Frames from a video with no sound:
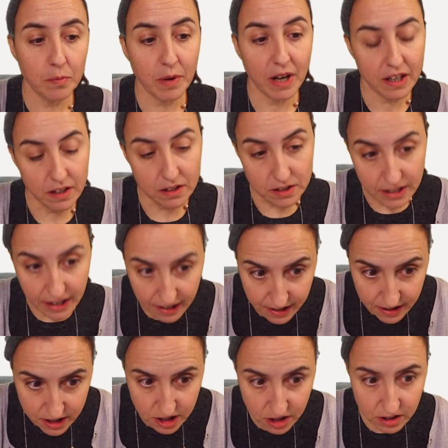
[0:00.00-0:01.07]
by
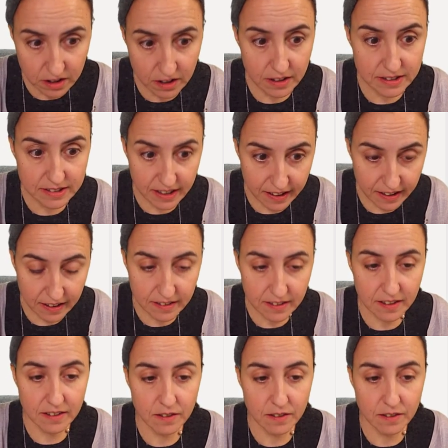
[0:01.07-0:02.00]
location, date.